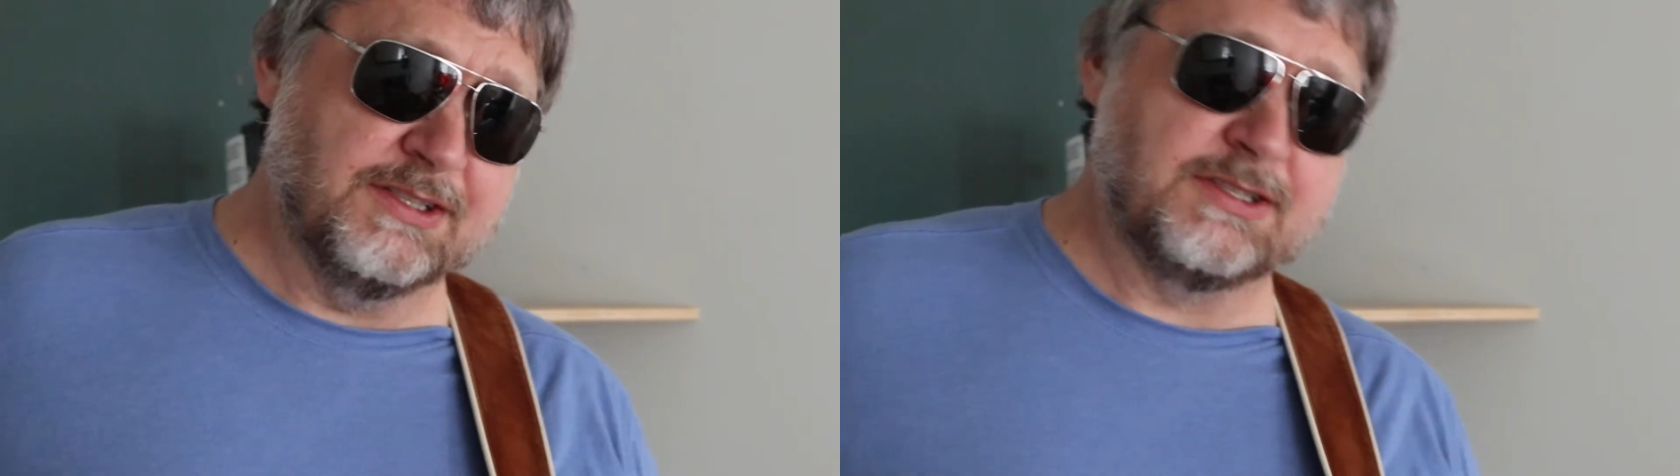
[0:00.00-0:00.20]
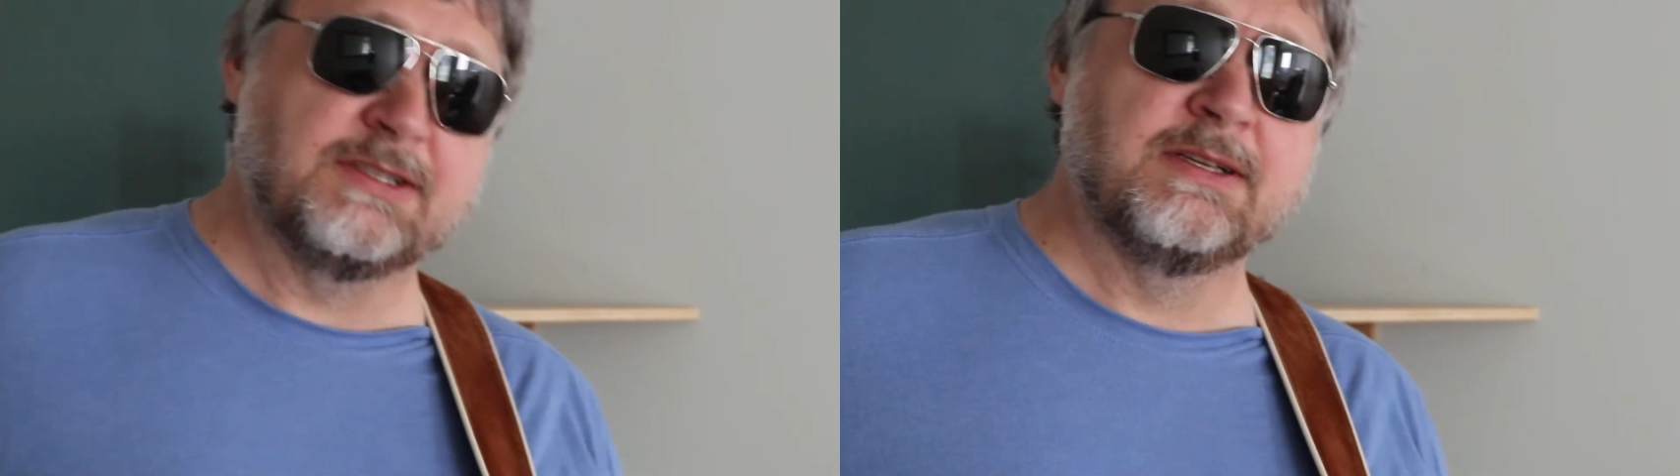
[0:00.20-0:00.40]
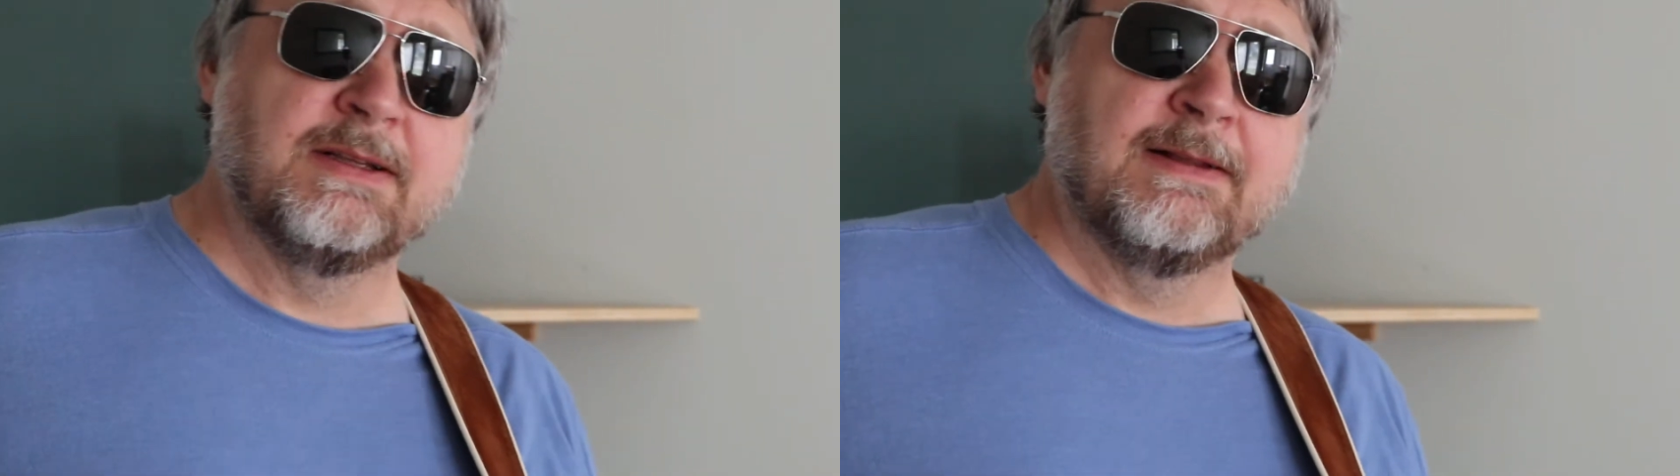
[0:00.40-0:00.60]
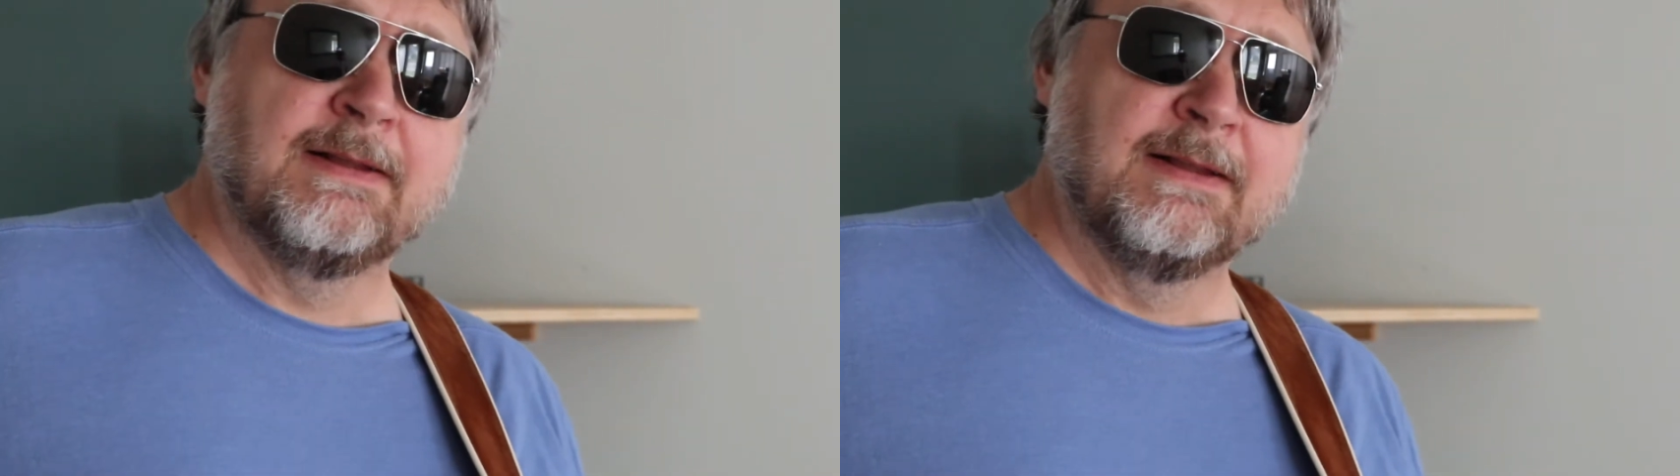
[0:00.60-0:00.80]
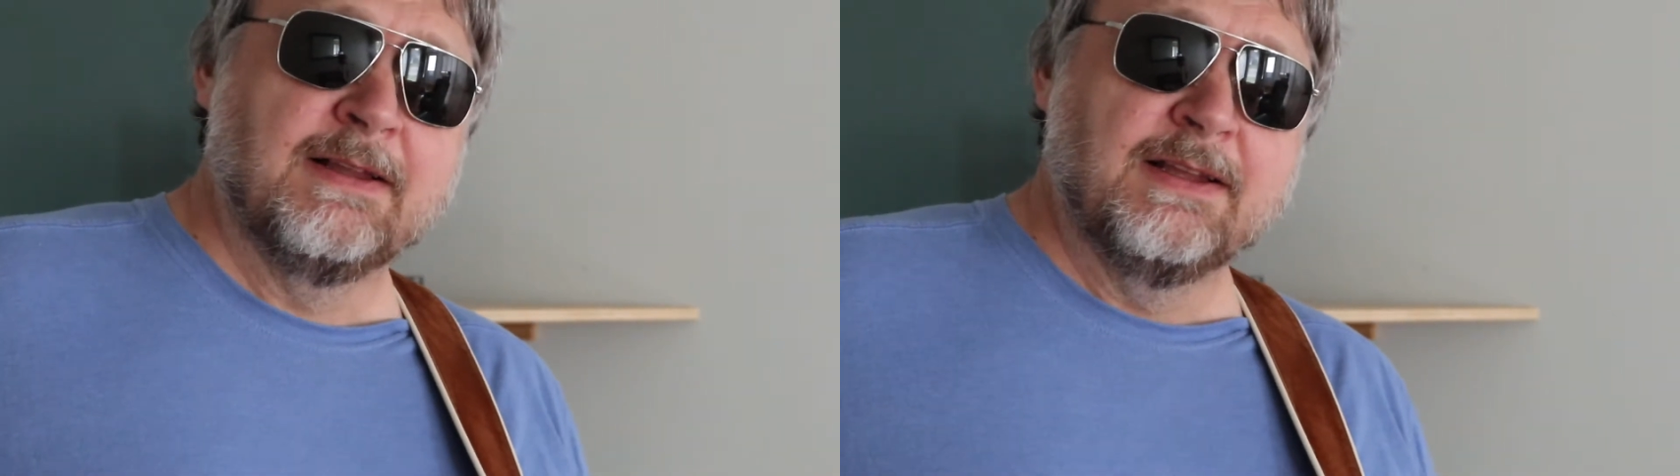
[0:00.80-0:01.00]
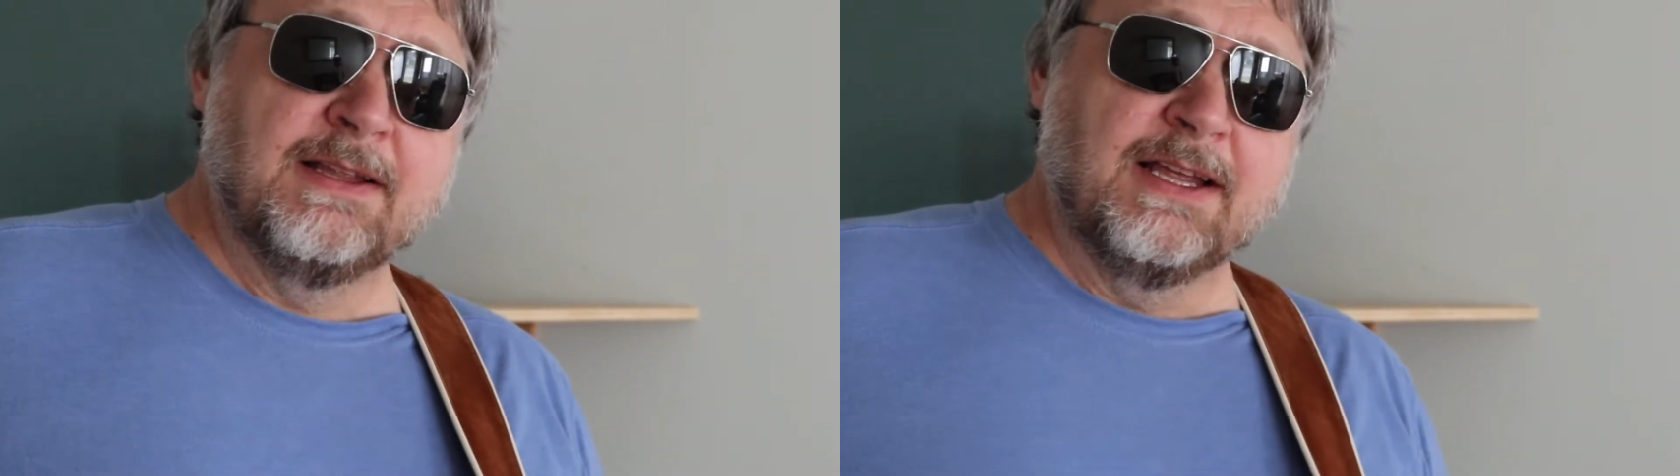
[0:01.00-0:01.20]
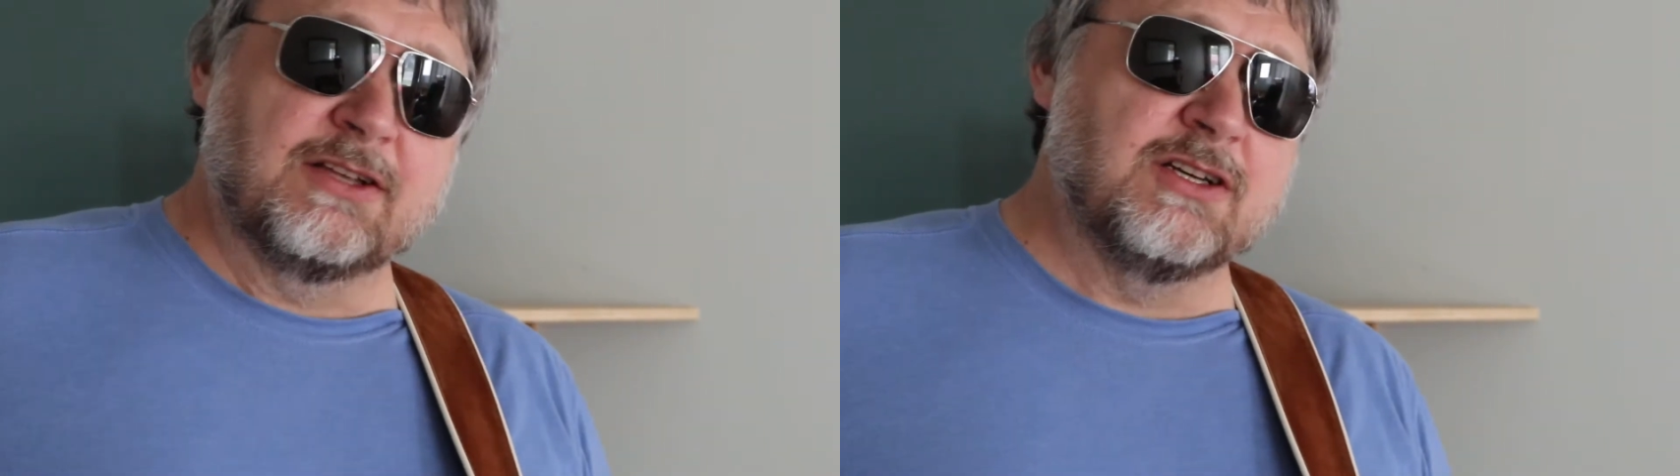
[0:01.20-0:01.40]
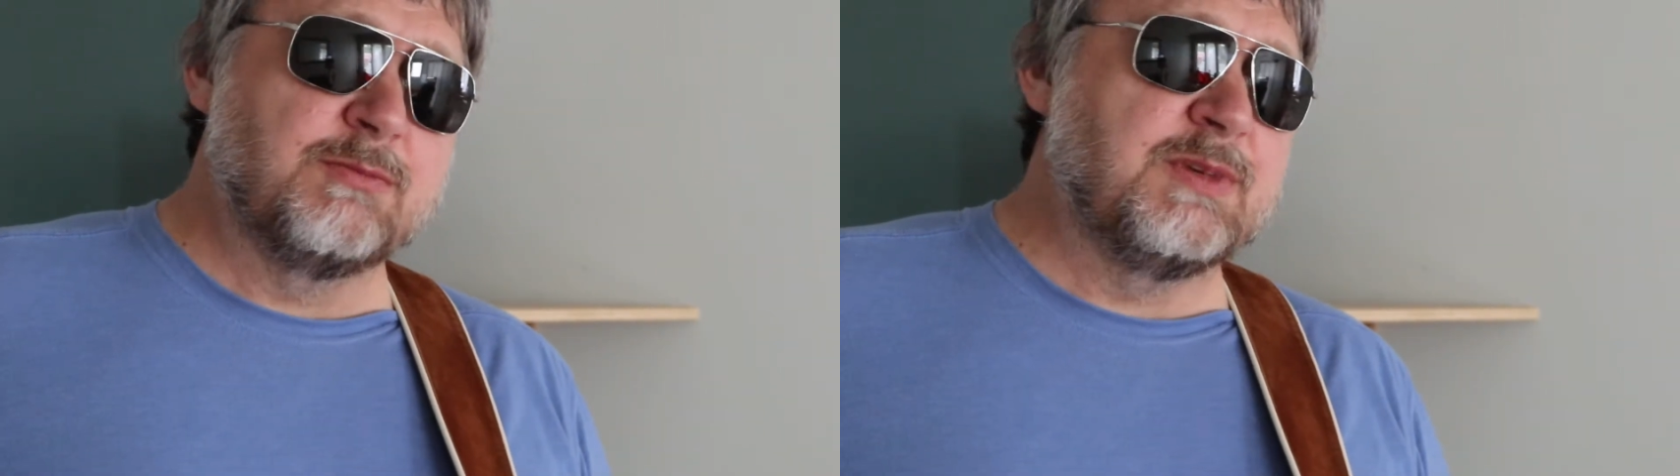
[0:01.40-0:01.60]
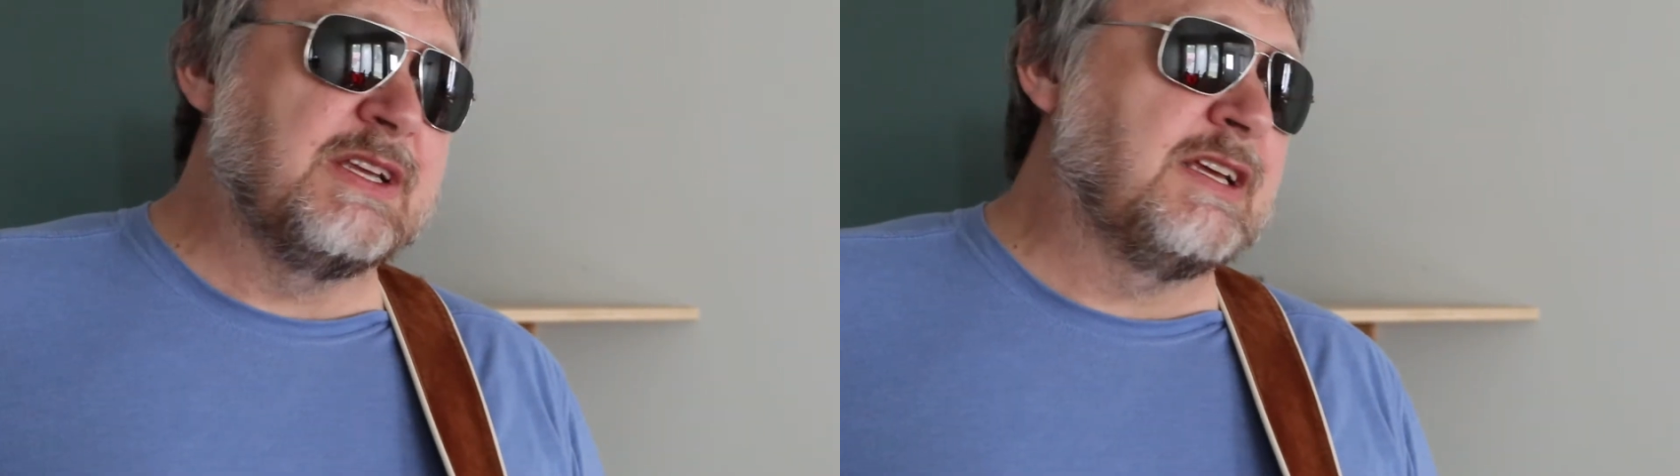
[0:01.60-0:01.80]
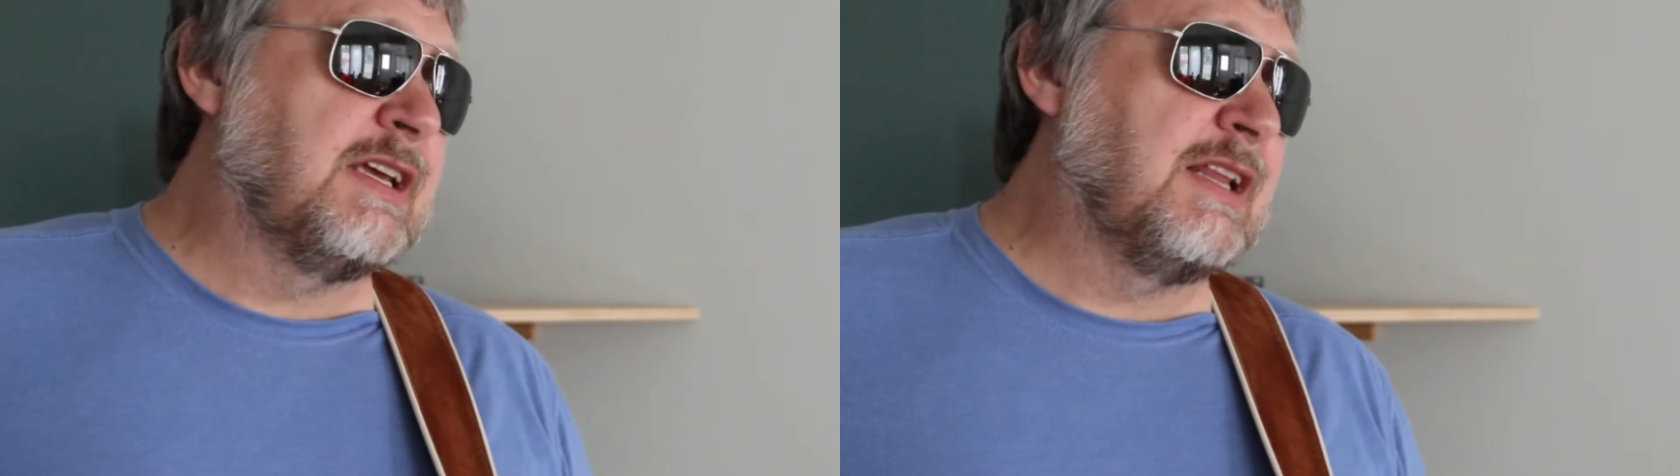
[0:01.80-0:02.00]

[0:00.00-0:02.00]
is. It could be